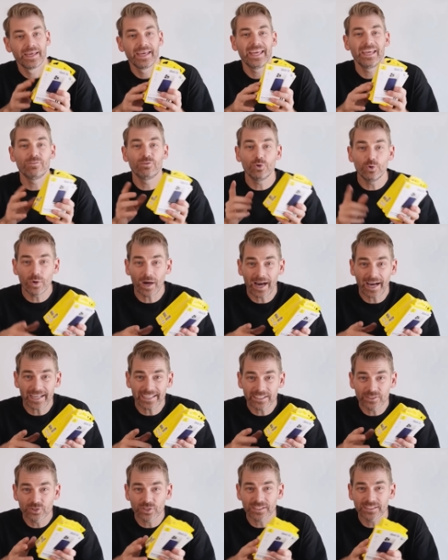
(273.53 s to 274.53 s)
If you are
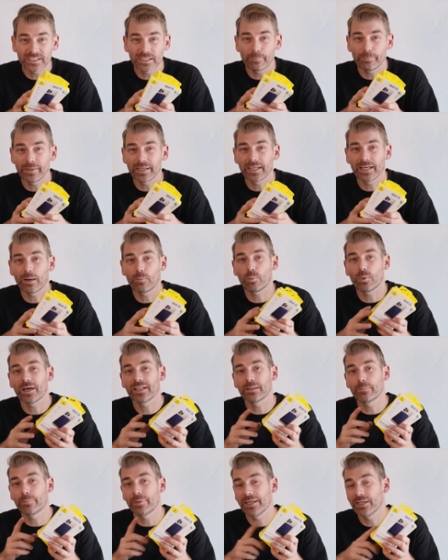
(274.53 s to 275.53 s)
interested in picking up
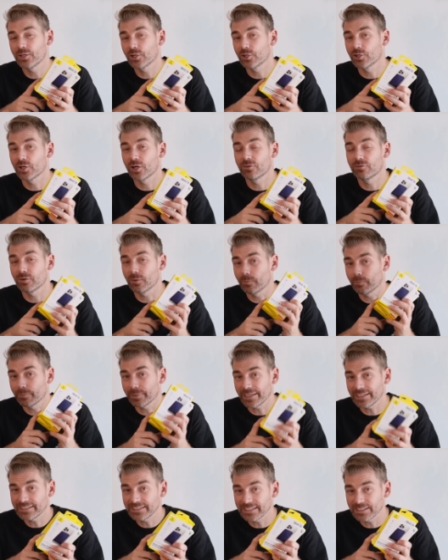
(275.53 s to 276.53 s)
one of the Picogo from
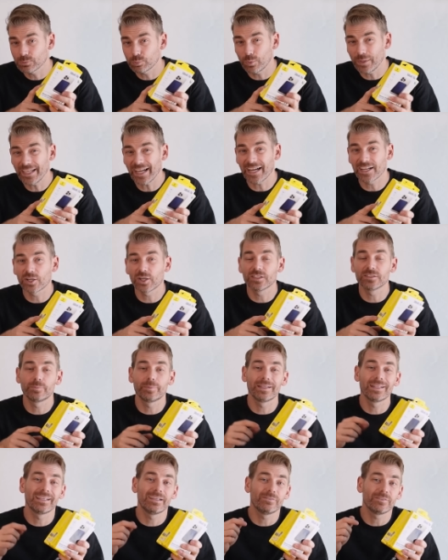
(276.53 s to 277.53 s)
Baseus, we are going to
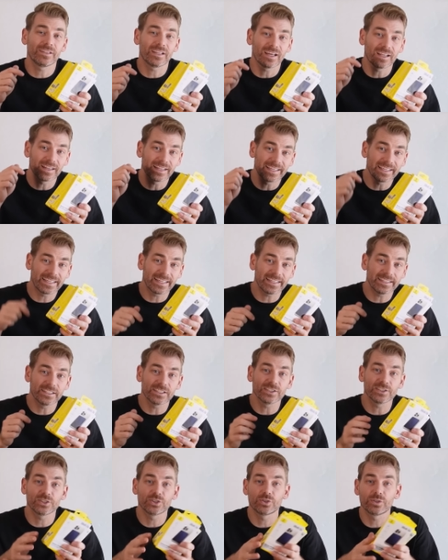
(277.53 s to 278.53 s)
be leaving a link in
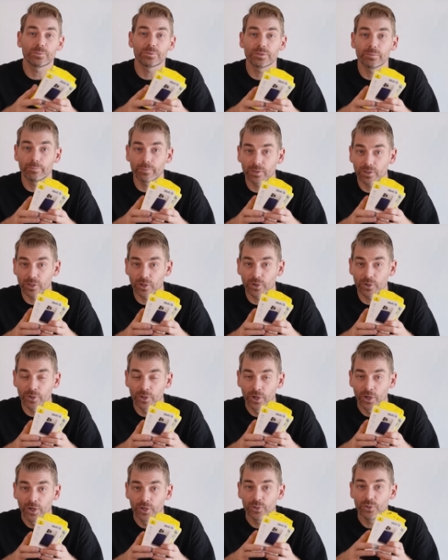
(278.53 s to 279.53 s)
the description below.
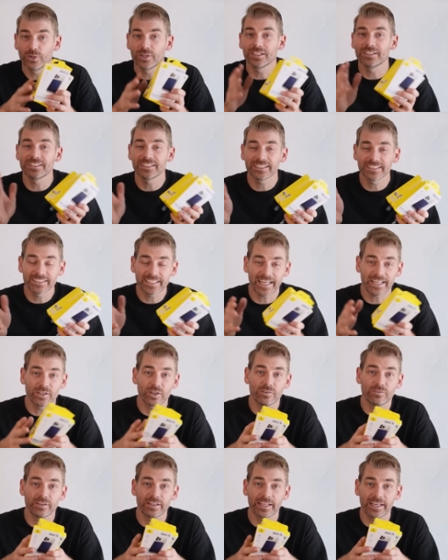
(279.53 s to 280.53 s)
You can just head
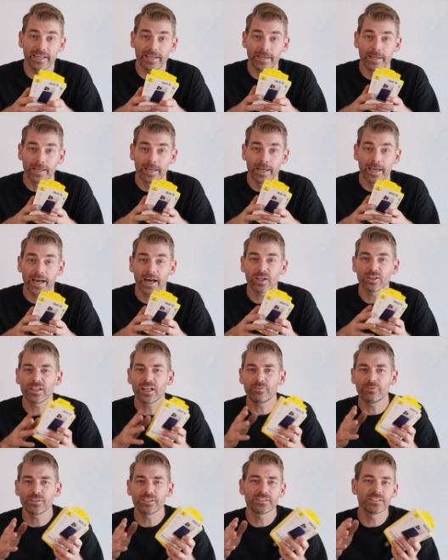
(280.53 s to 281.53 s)
over there. I'd
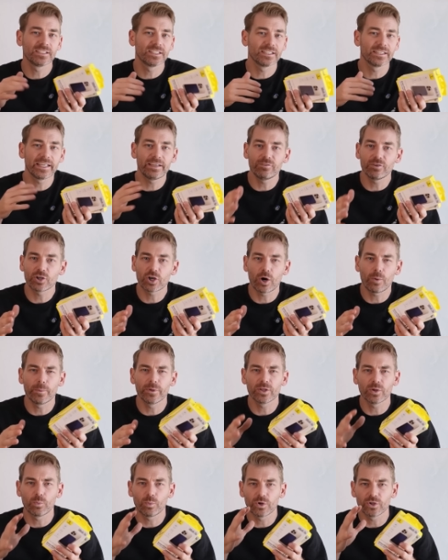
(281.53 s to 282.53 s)
love you to leave a
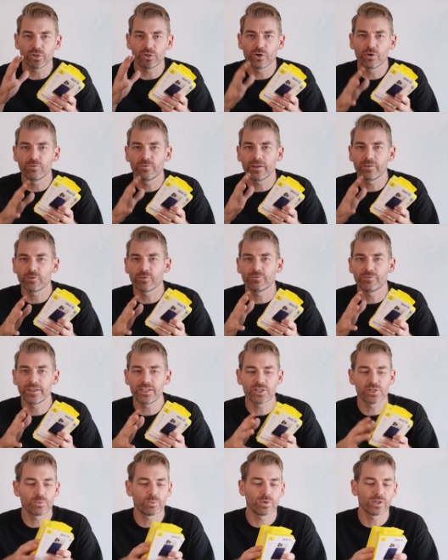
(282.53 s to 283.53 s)
comment on what your favorite
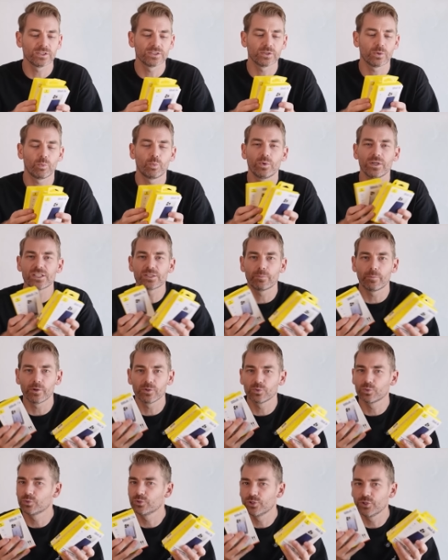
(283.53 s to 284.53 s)
feature was, which
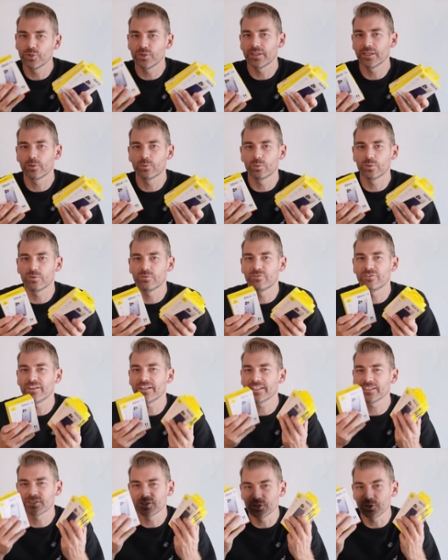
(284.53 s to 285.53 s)
model you think would
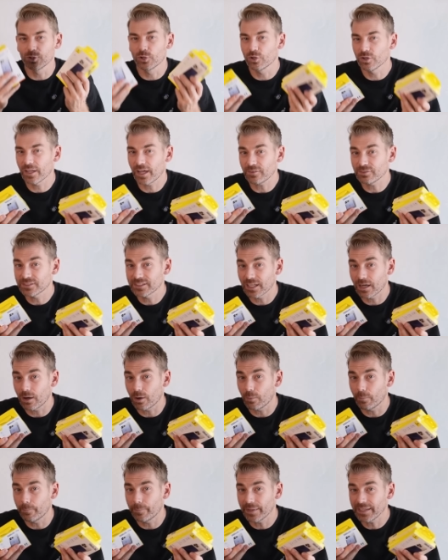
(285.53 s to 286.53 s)
fit into your
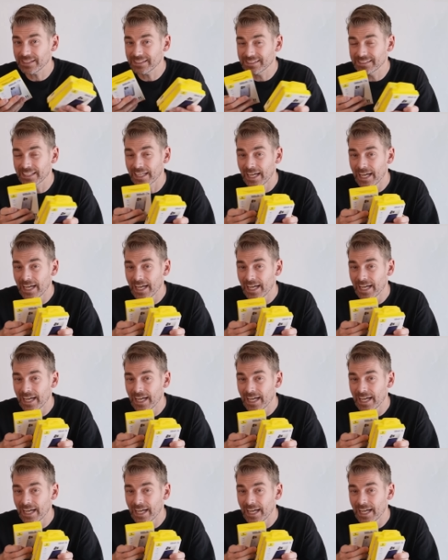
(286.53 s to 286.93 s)
lifestyle best.